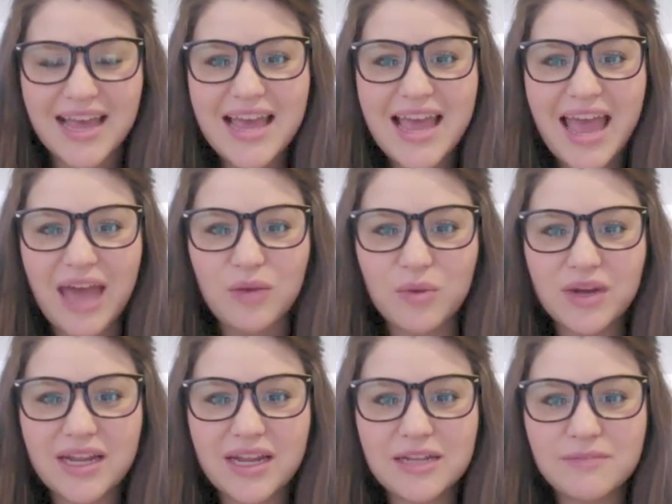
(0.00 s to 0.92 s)
And we're
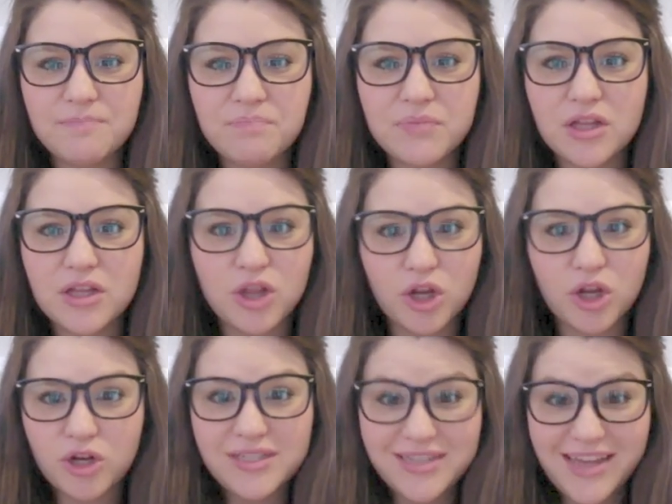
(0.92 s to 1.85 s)
gonna
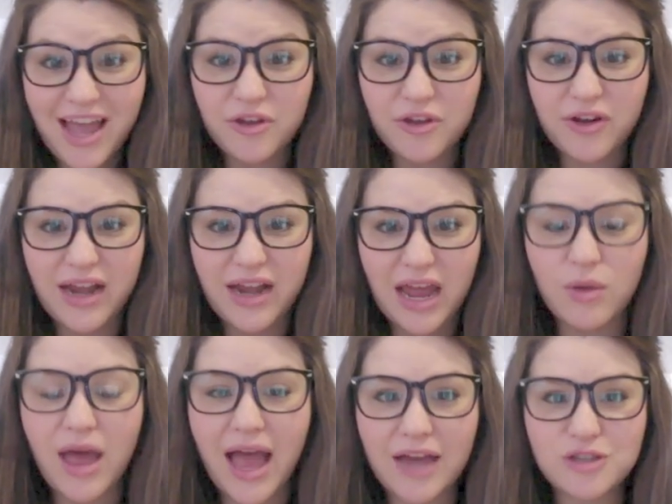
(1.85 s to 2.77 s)
learn together, and I will
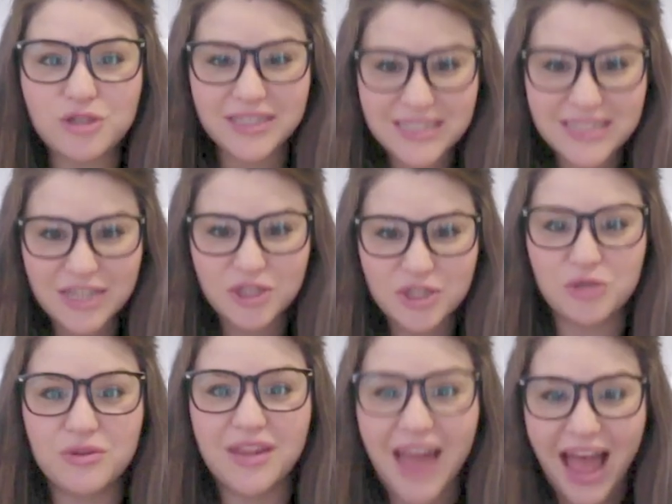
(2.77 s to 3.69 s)
actually teach you
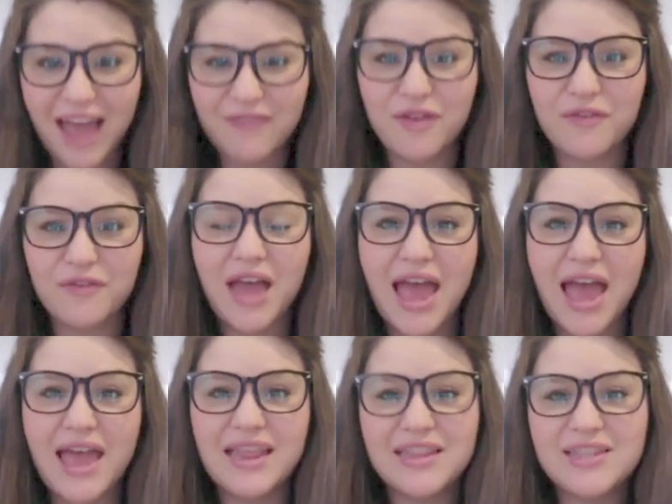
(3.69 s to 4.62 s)
live.
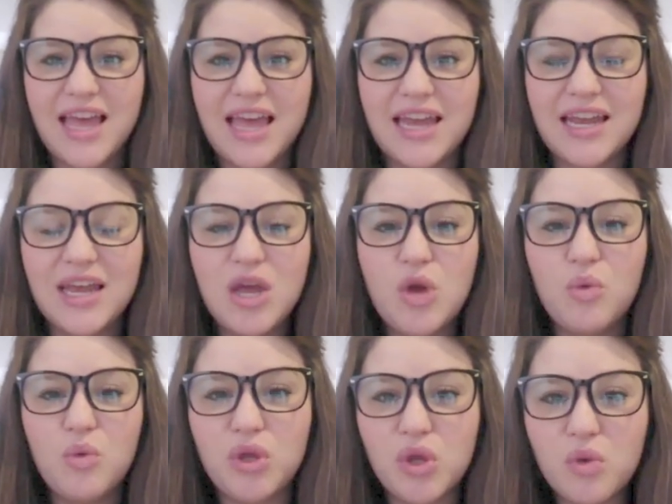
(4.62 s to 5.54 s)
And then
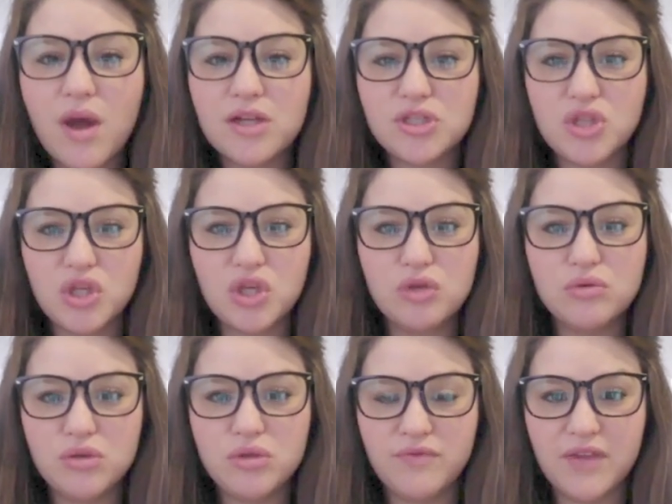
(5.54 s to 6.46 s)
when you watch the
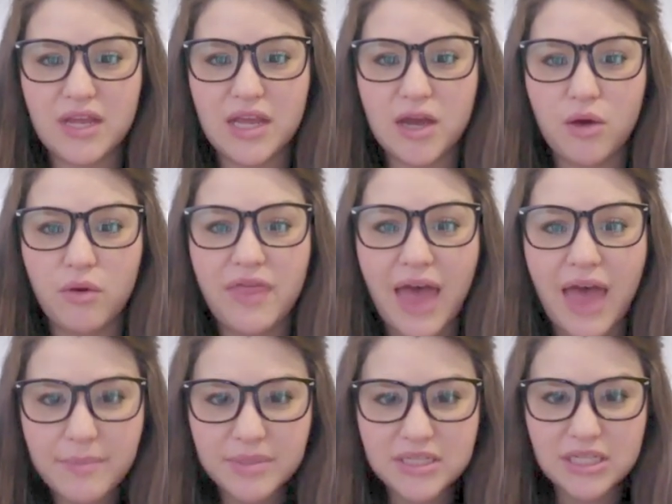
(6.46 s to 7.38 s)
YouTube video, that
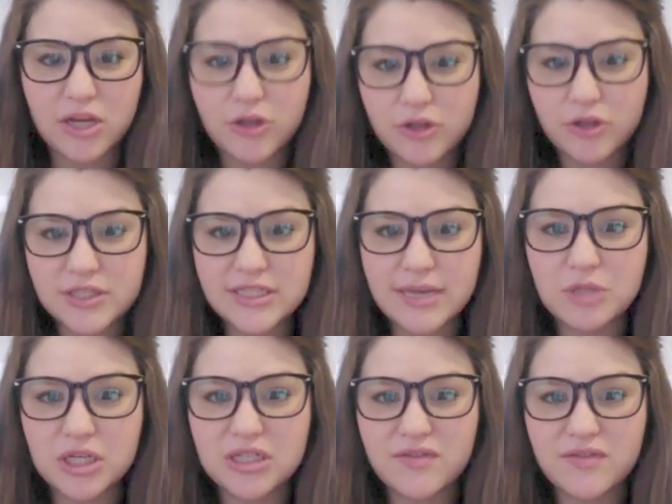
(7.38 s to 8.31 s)
particular
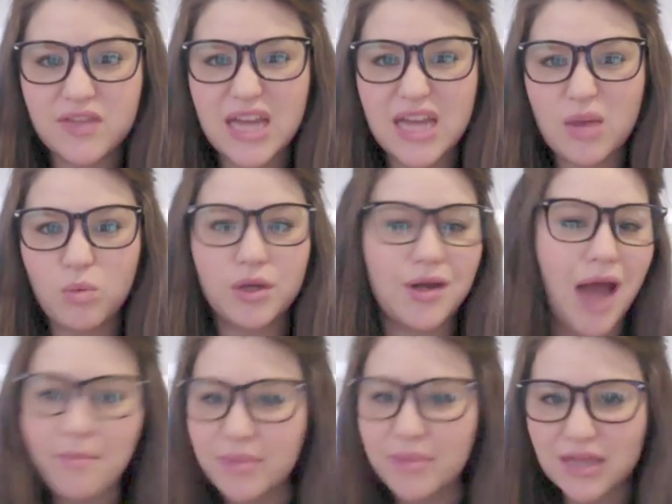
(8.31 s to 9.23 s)
subject of the day will not
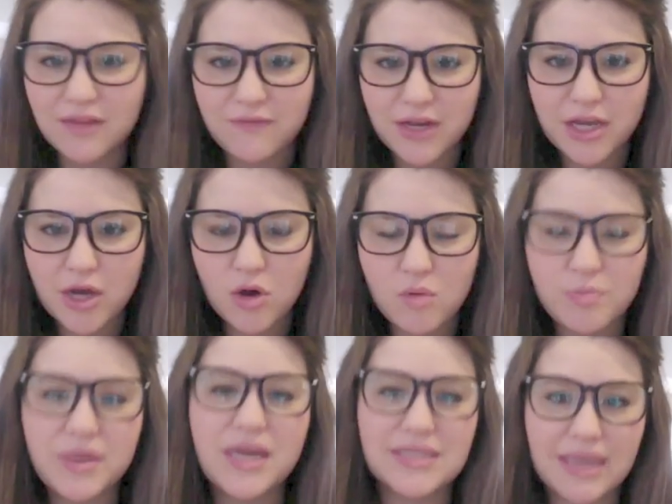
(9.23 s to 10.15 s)
be in the video
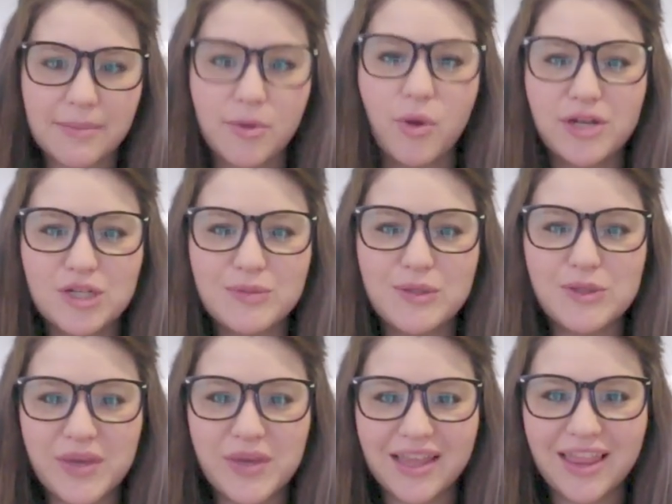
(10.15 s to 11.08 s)
because I'm going to be
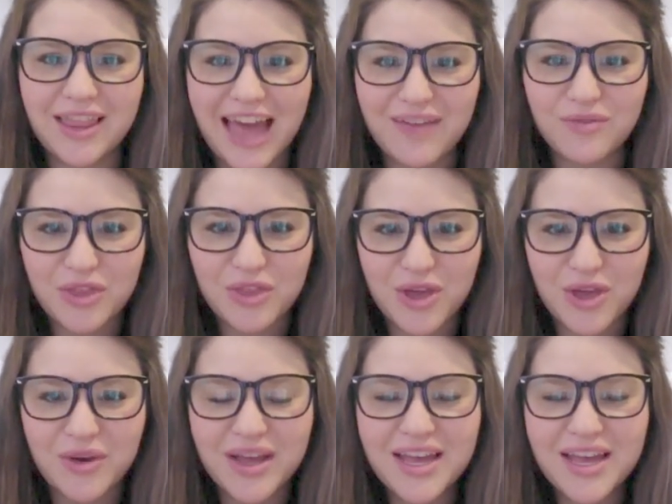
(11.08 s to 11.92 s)
doing it live with you.